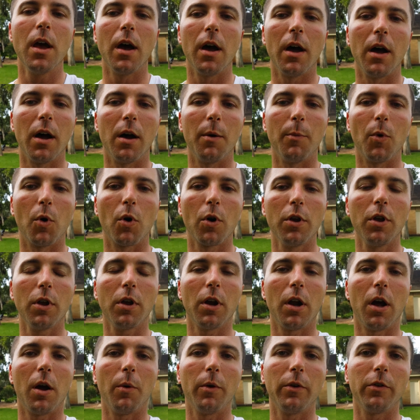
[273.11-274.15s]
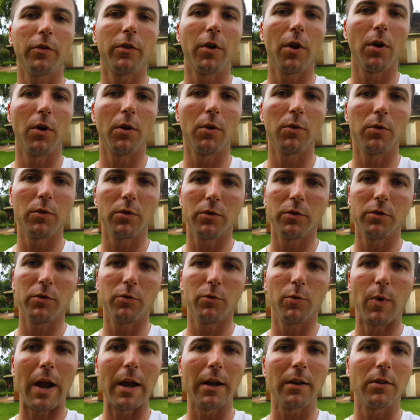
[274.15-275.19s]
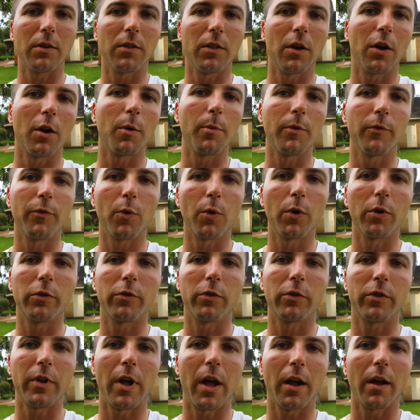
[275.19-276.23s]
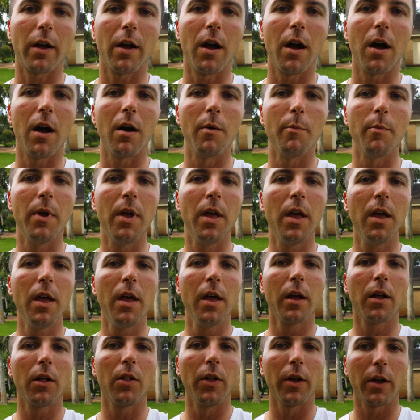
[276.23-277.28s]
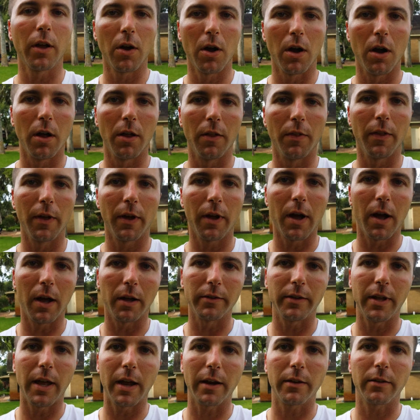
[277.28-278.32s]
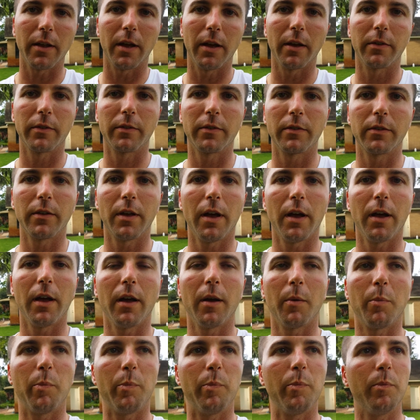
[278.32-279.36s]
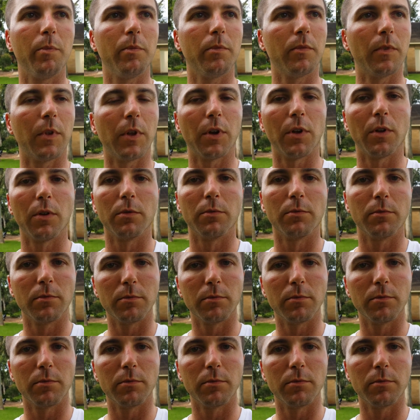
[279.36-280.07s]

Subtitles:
Or you can always go right to theurbanforesters.com, click on the Contact Us little